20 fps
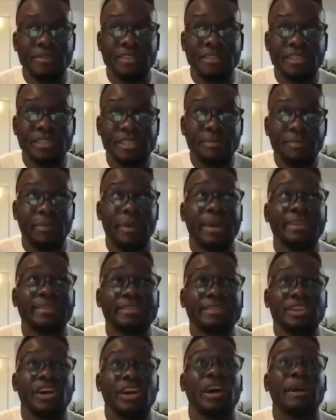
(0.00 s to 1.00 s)

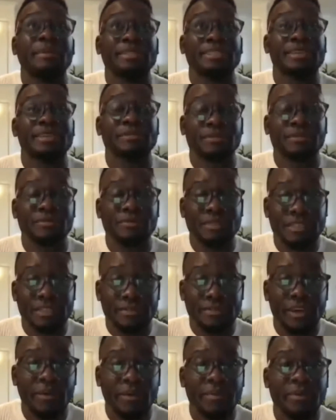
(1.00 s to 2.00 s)
spend time in terms of
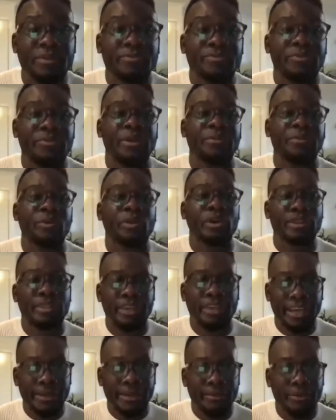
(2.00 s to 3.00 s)
developing a framework,
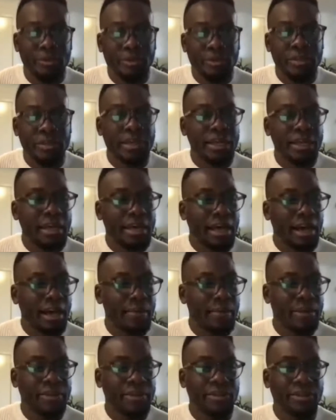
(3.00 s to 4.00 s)
the able
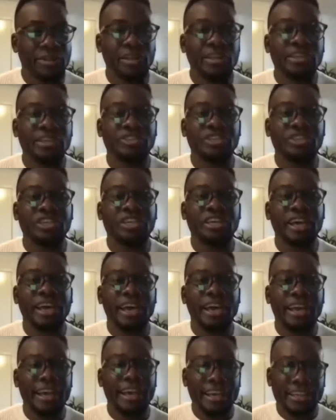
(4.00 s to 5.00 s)
methodology,
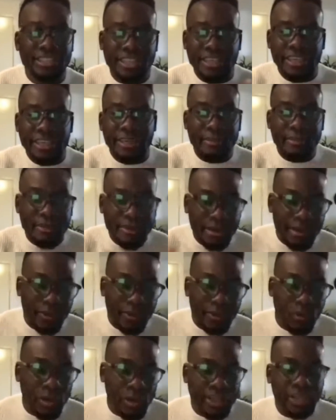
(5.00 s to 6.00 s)
and actually
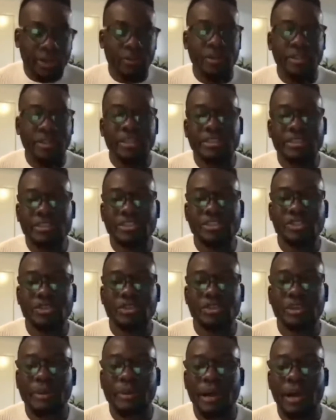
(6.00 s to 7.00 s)
working with
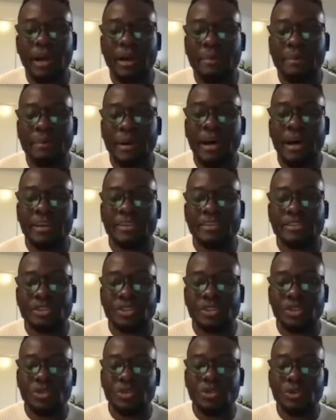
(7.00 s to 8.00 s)
industry partners
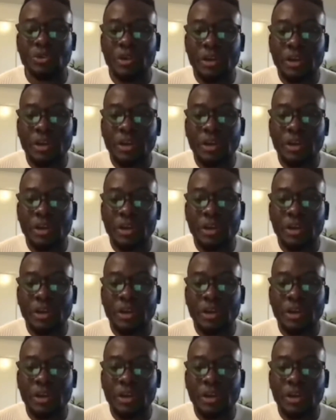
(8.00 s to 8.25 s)
to